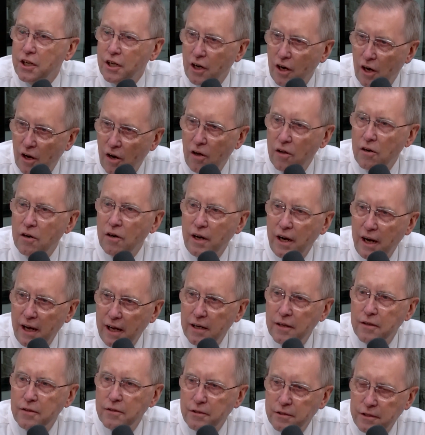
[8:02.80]
Caller
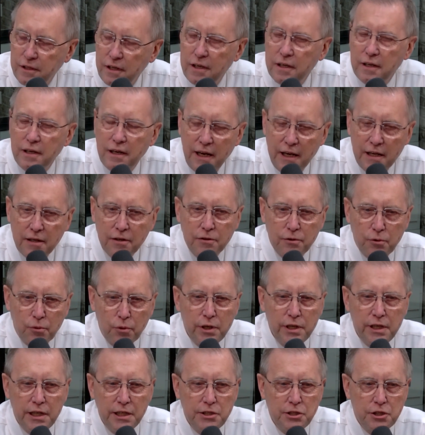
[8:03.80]
had a
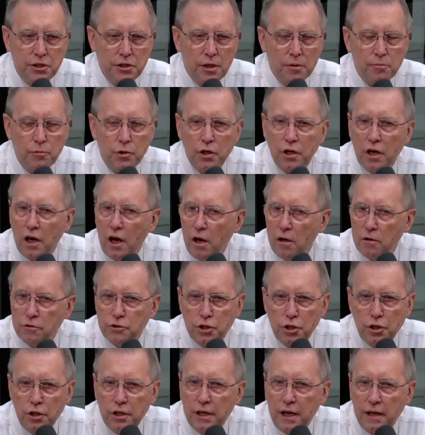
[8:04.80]
3-digit number to call,
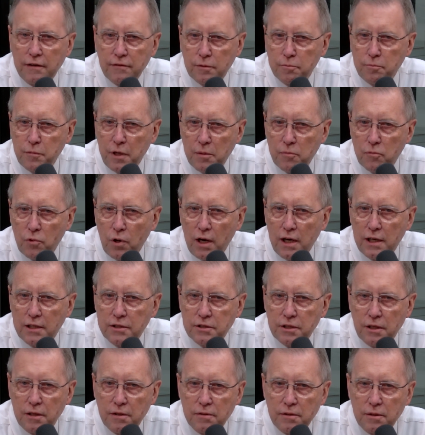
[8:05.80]
but you didn't have to
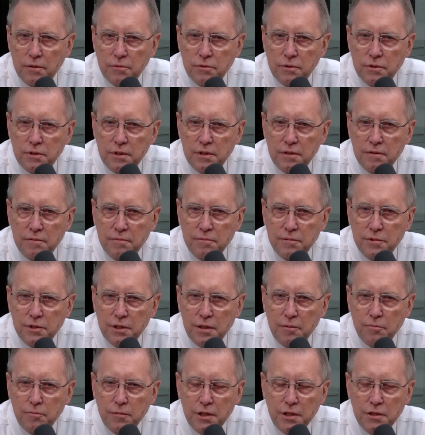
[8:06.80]
memorize all those
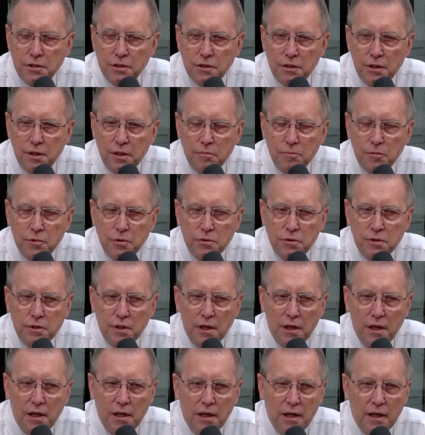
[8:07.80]
7-digit numbers.
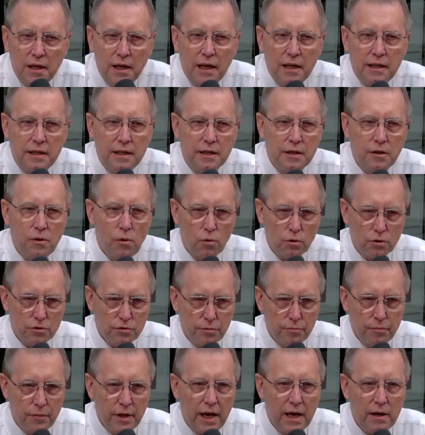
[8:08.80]
And then, of course,
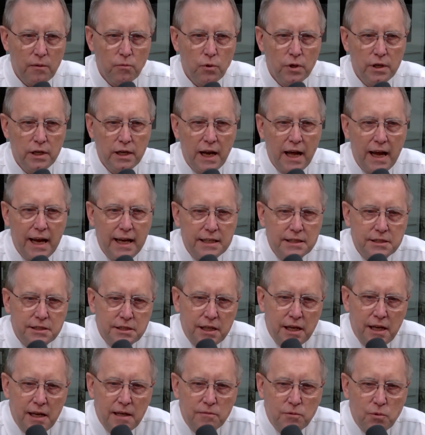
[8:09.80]
from that, when Enhanced
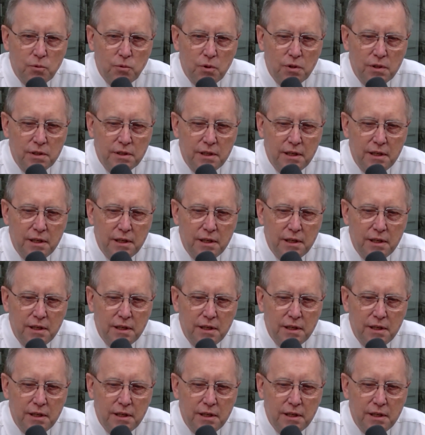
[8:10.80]
911,